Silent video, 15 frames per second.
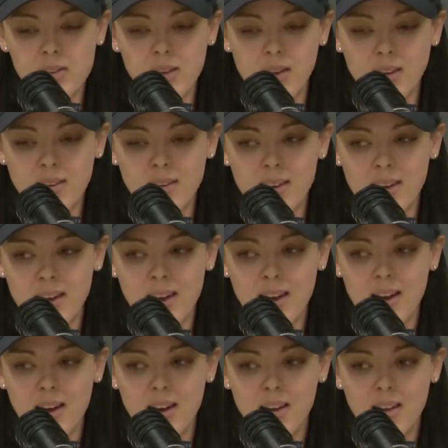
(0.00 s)
And
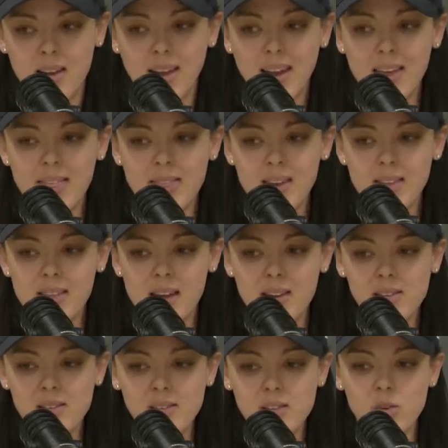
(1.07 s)
I think that
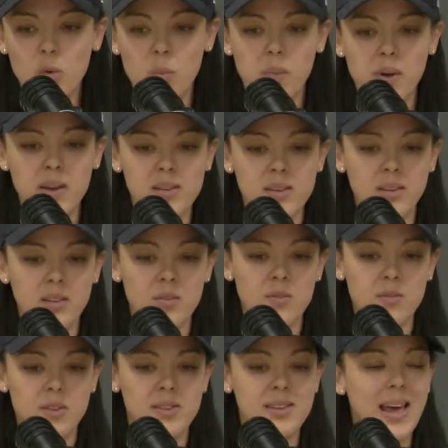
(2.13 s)
is just so amazing,
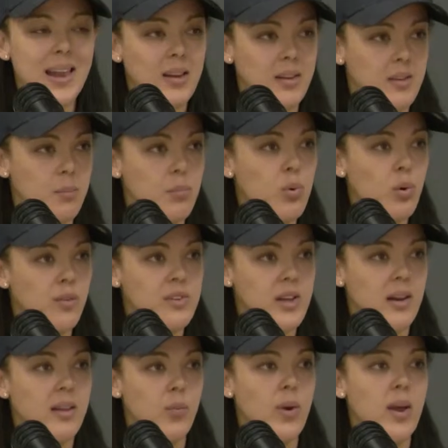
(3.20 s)
the talent, the pool of talent
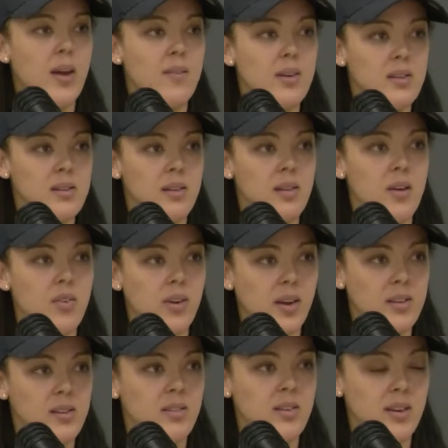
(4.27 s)
that we have in South Africa at
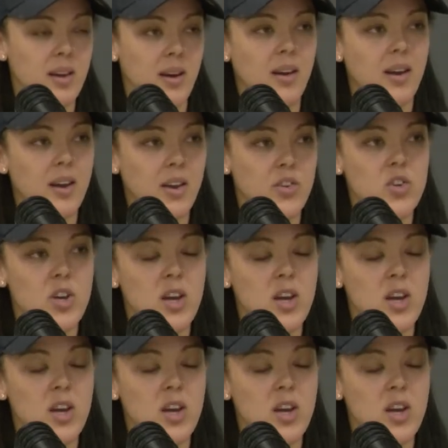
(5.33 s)
such a young age.